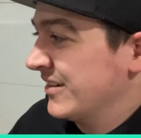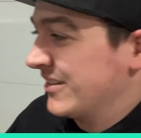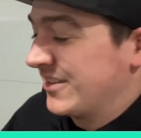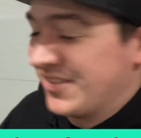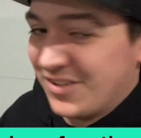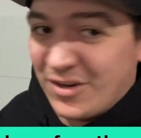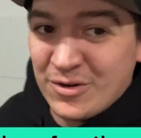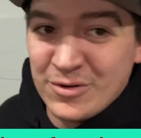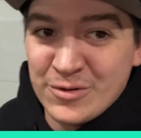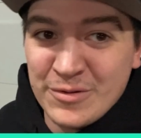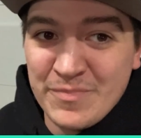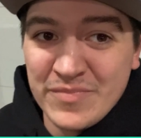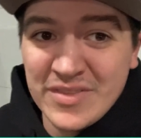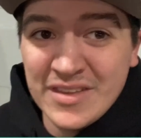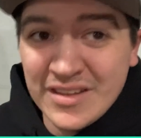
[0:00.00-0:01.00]
So
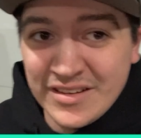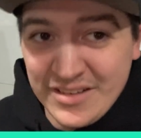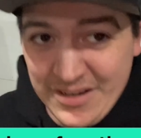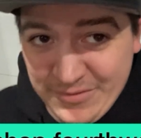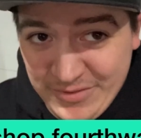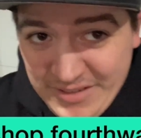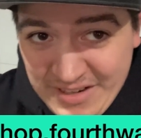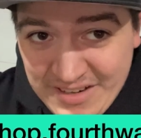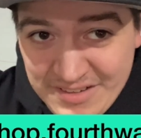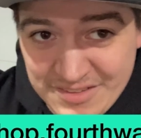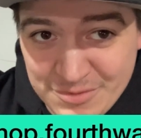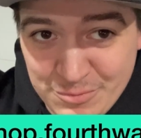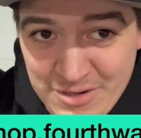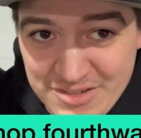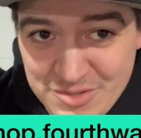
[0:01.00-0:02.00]
if you guys
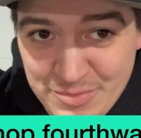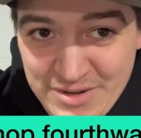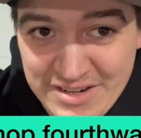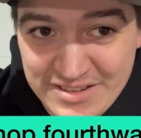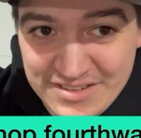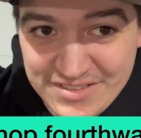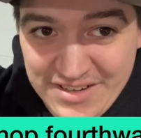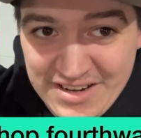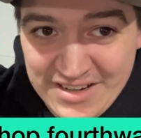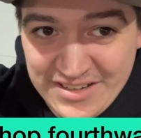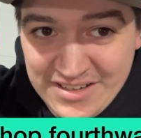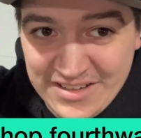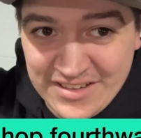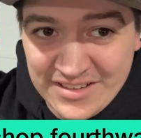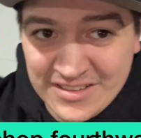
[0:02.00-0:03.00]
want to buy this hat
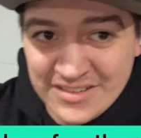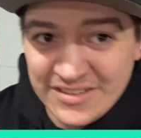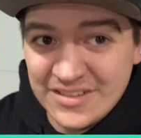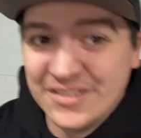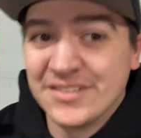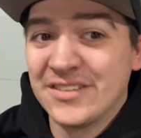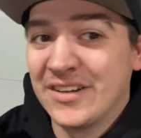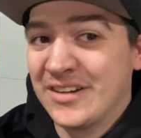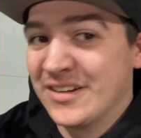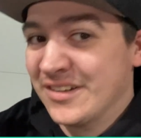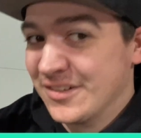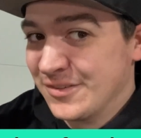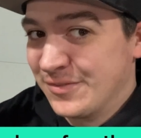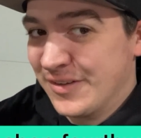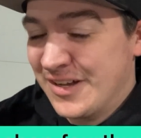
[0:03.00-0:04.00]
here, this
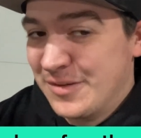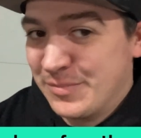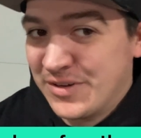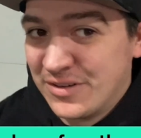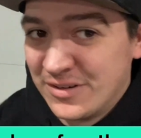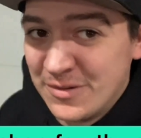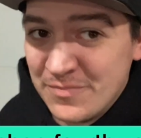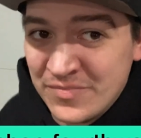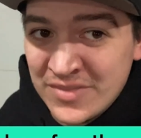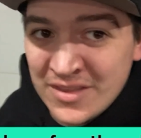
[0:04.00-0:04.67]
flat bill,